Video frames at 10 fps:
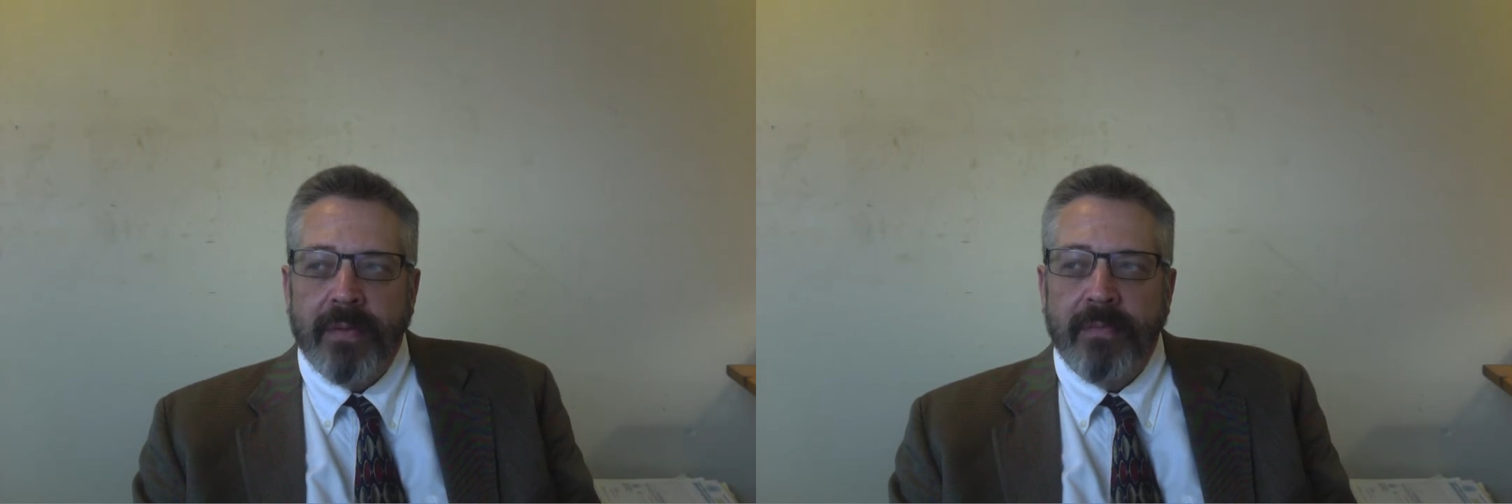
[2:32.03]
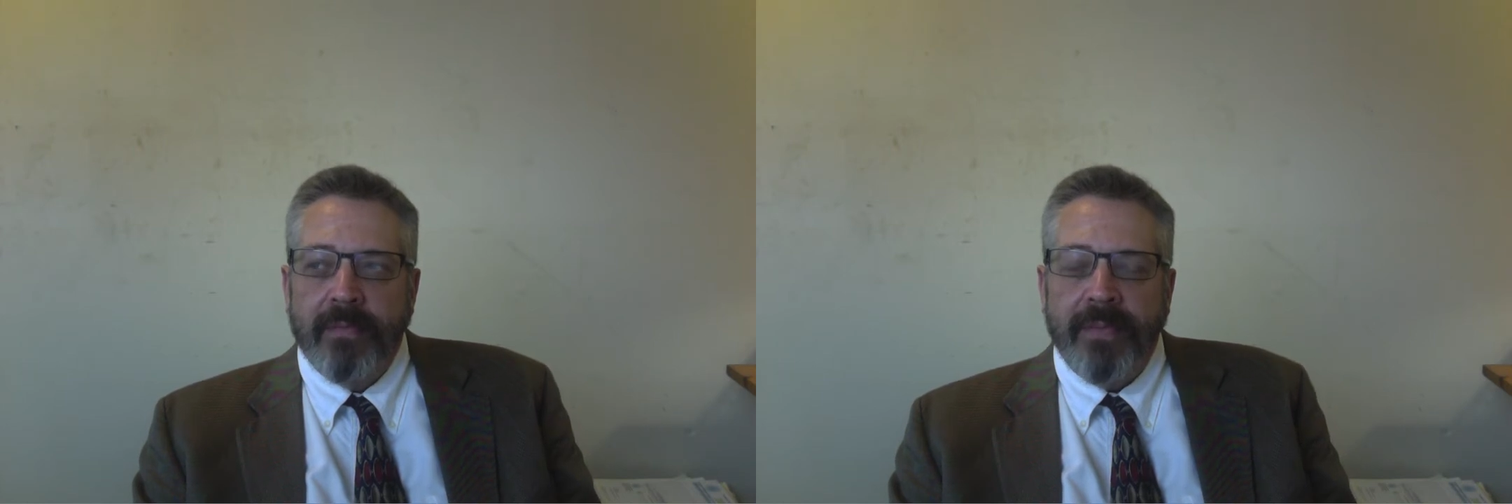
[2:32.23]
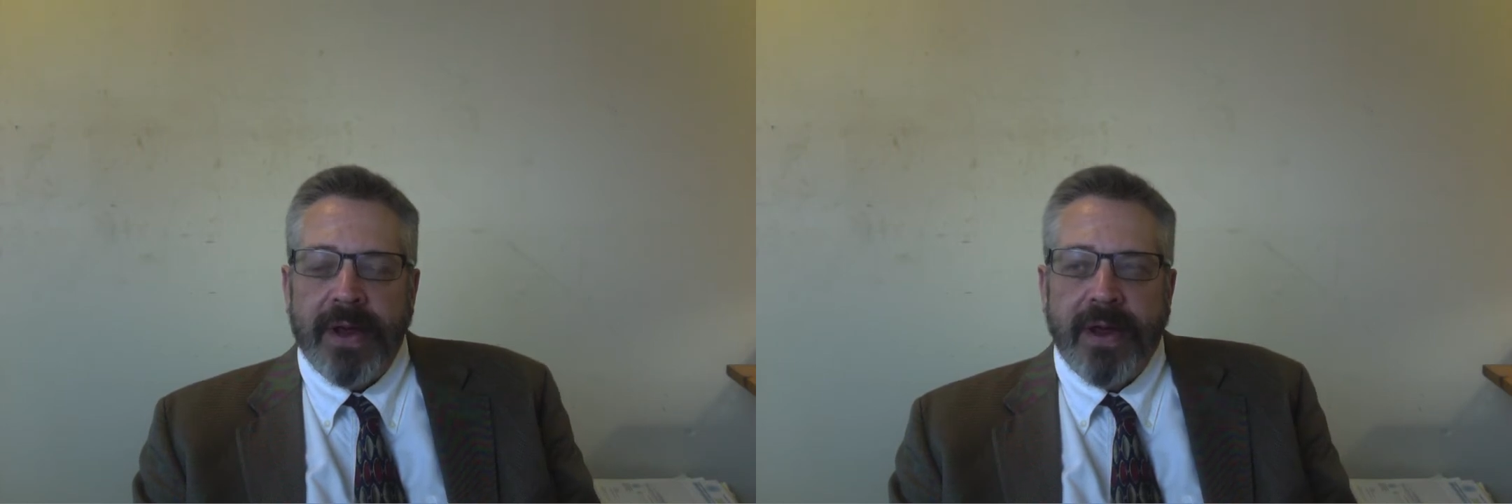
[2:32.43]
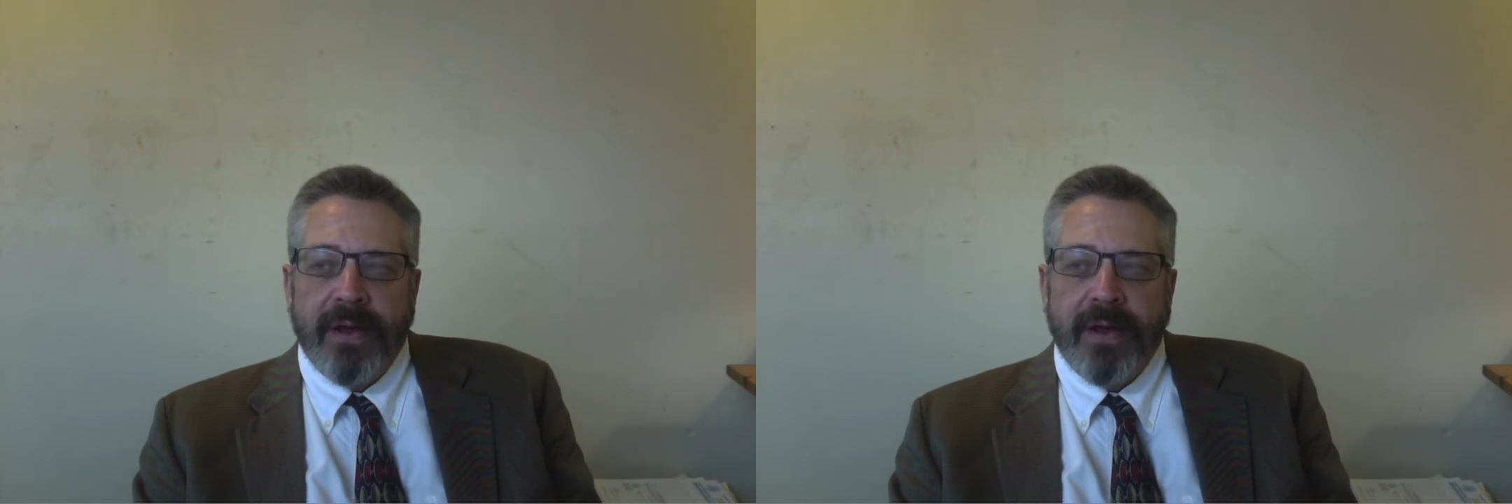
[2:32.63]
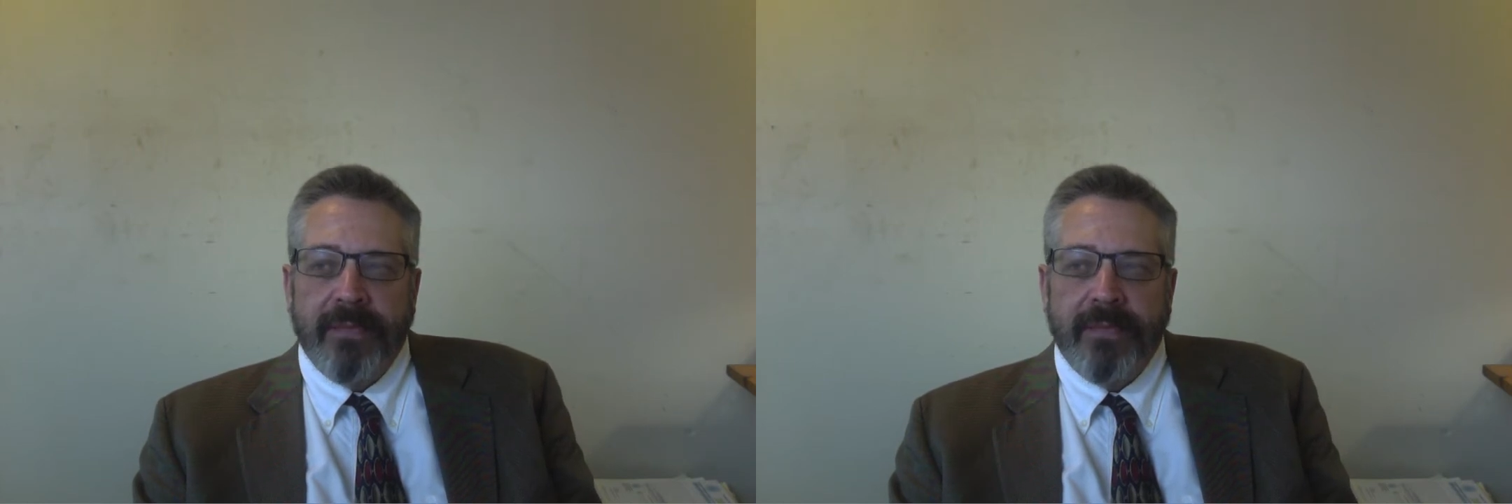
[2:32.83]
maybe
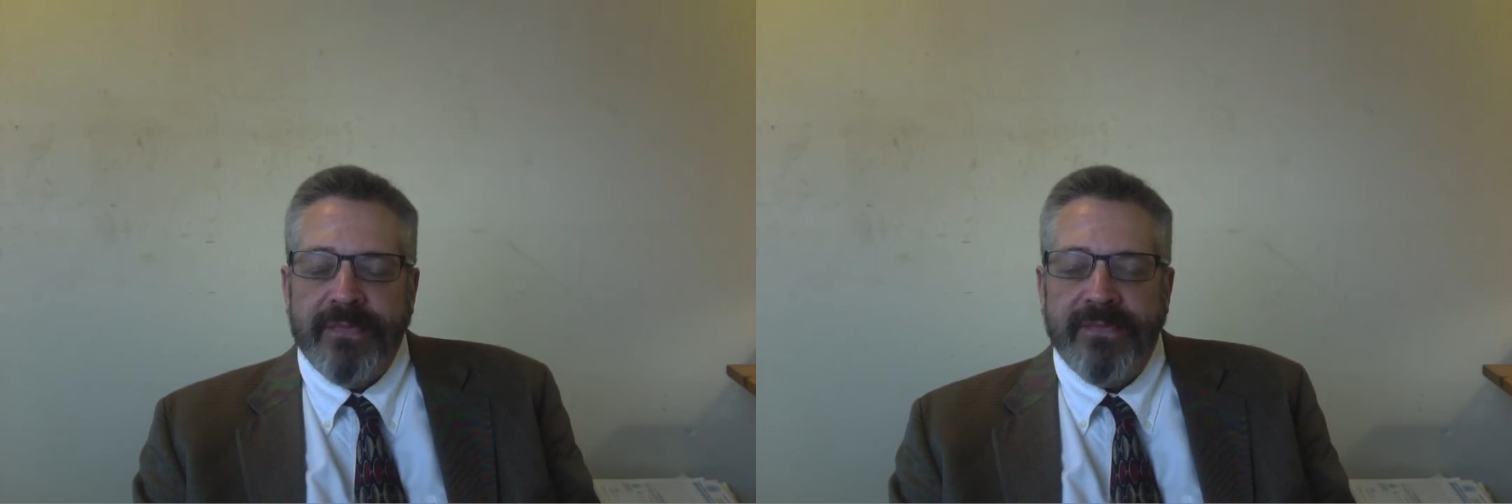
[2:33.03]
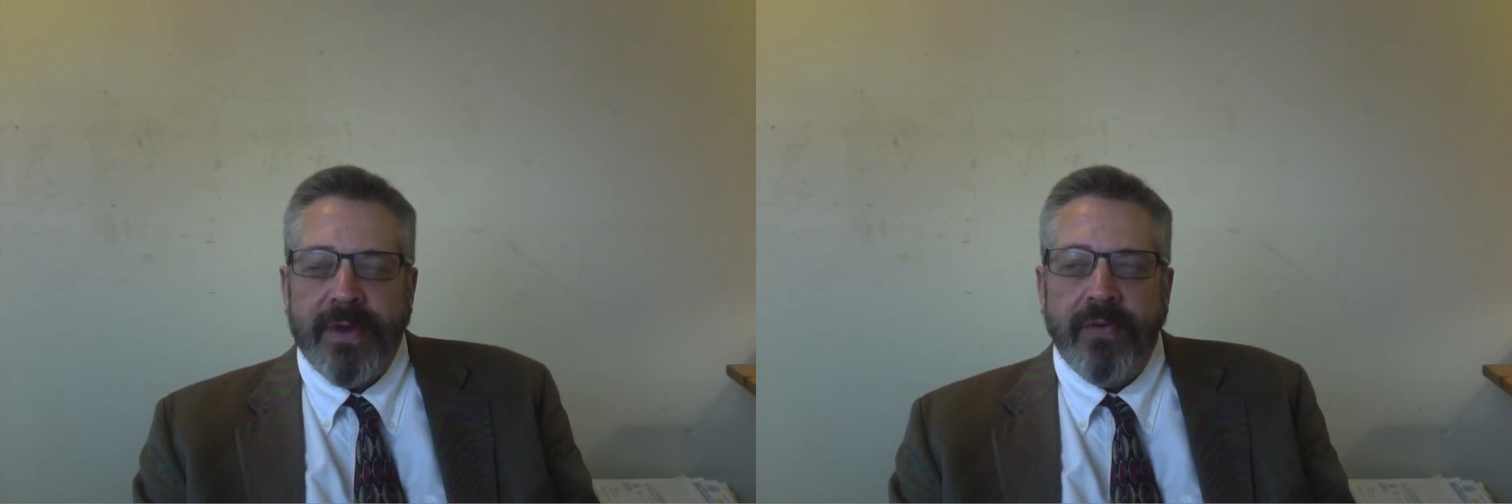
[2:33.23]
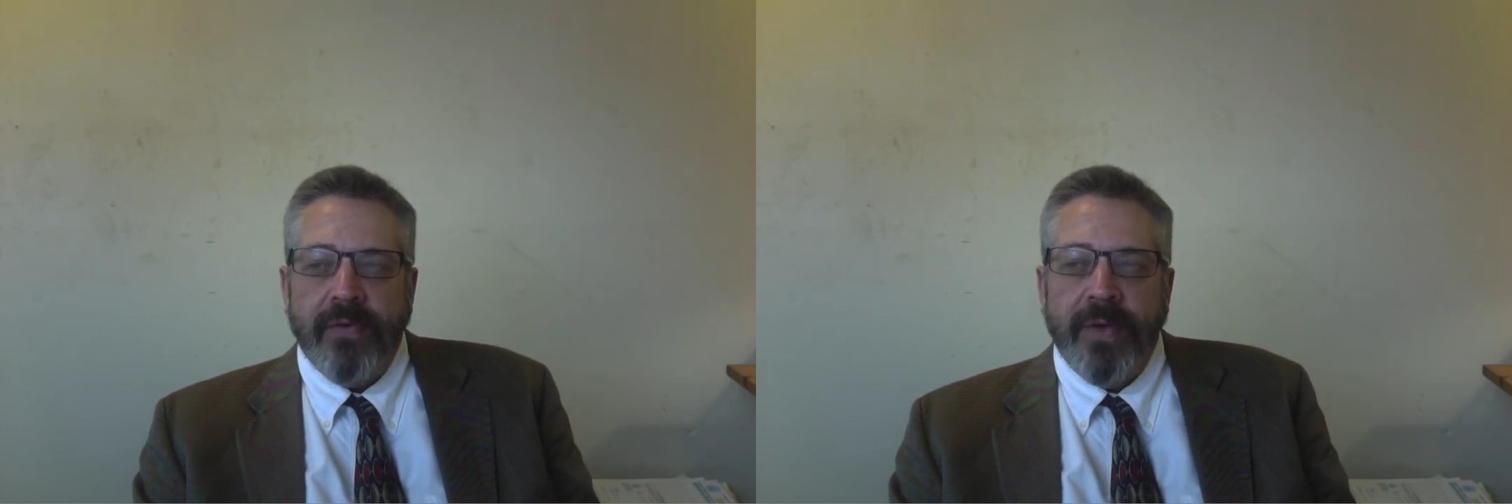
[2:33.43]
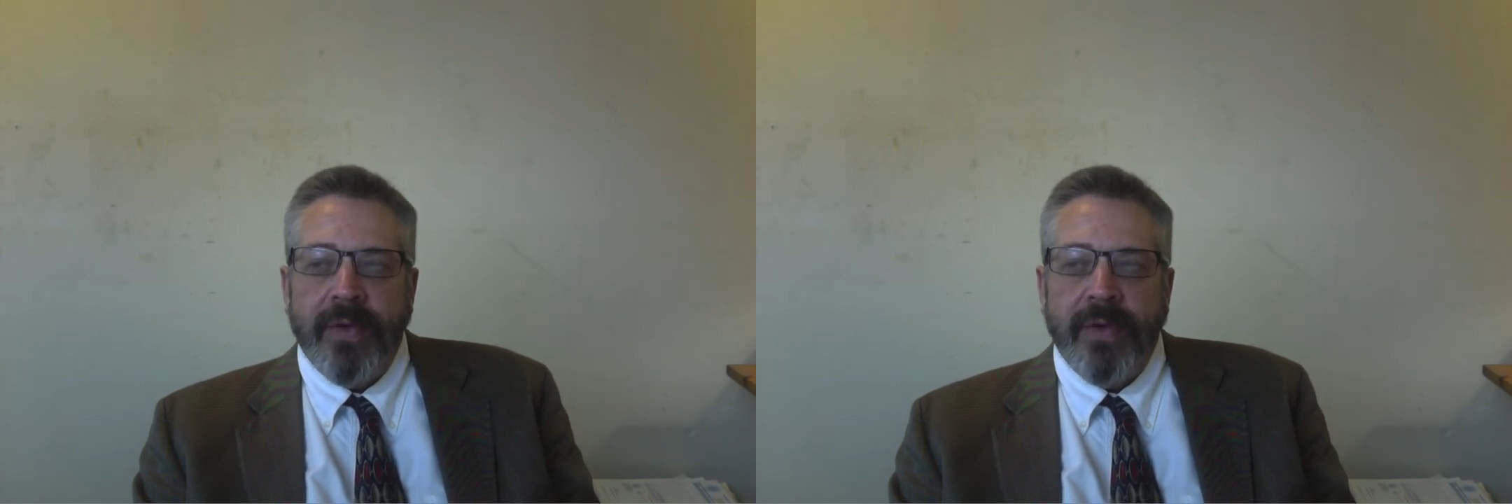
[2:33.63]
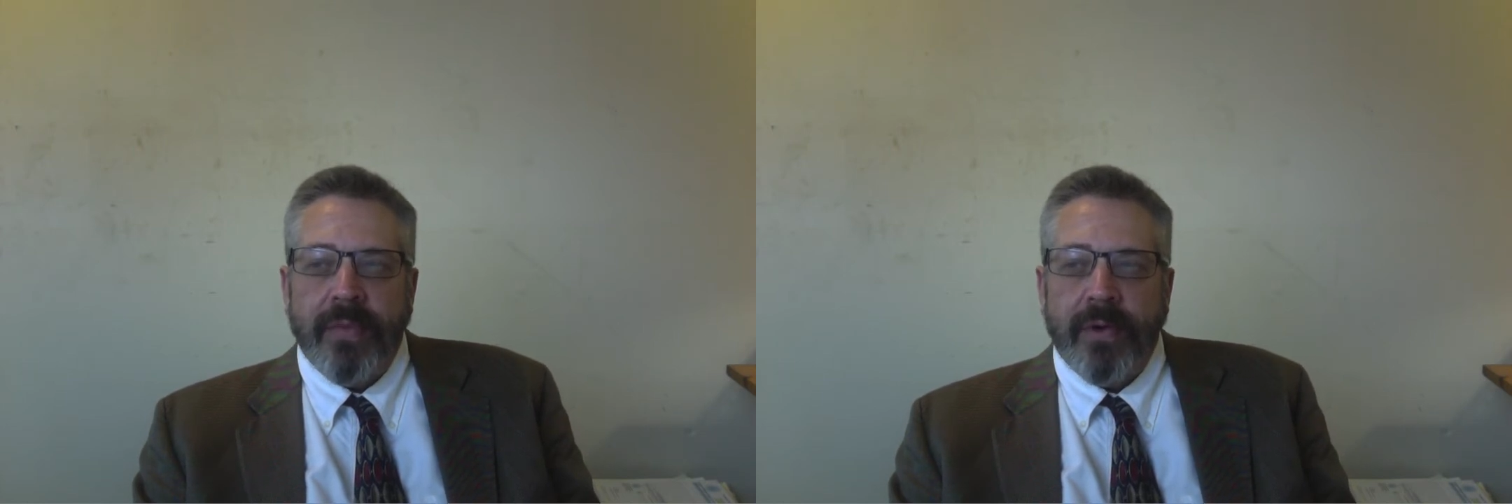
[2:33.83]
a single
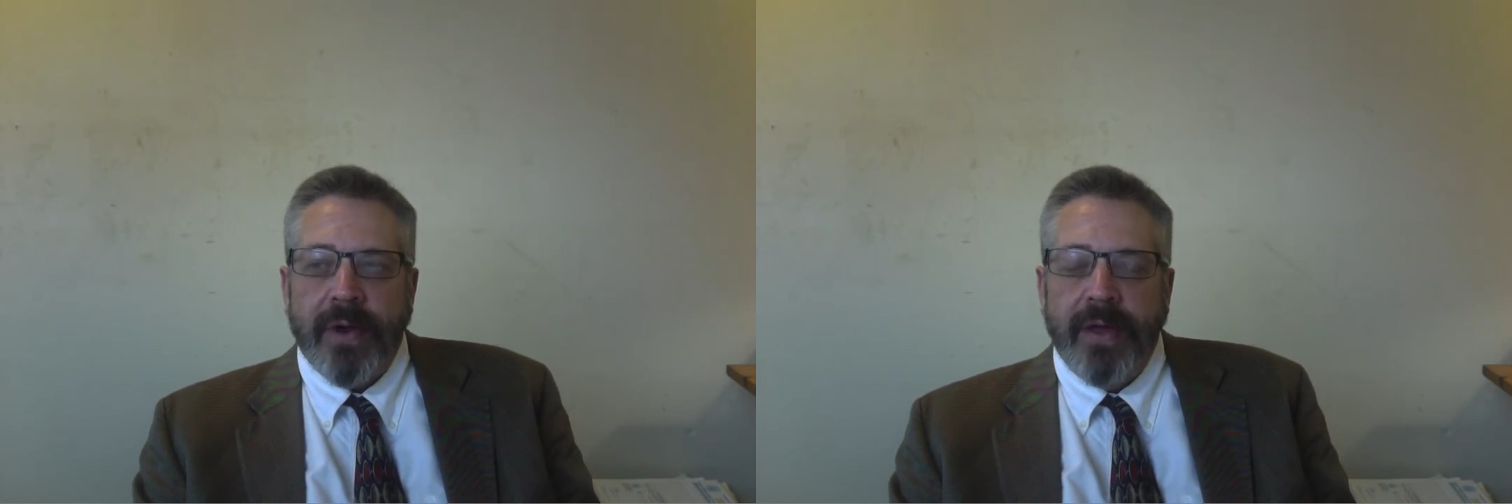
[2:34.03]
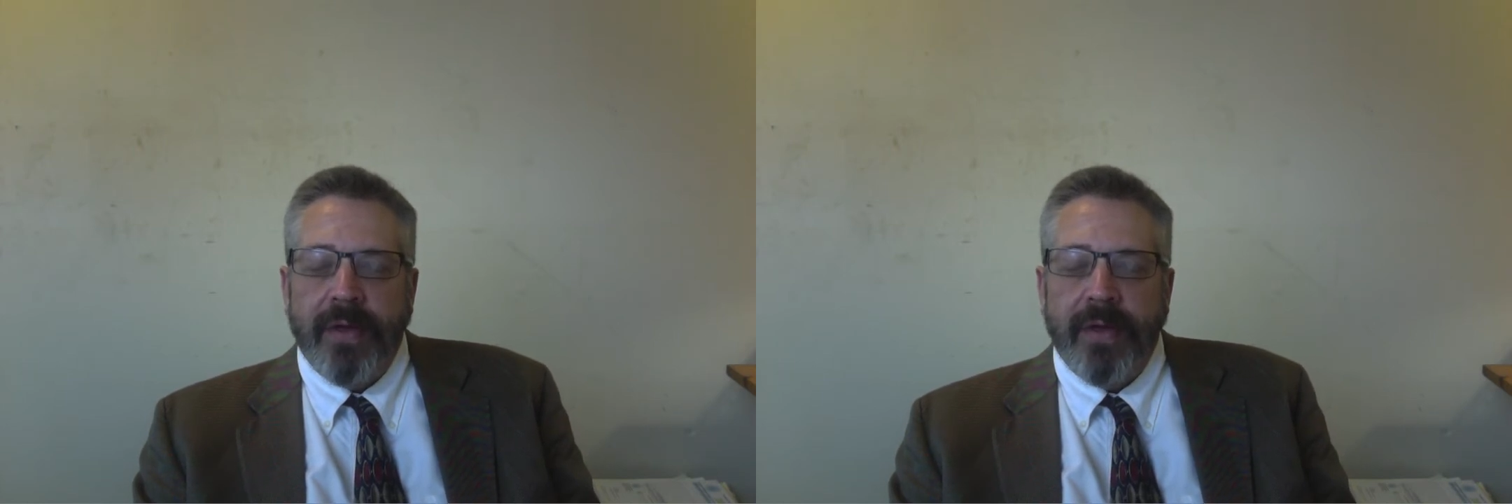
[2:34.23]
member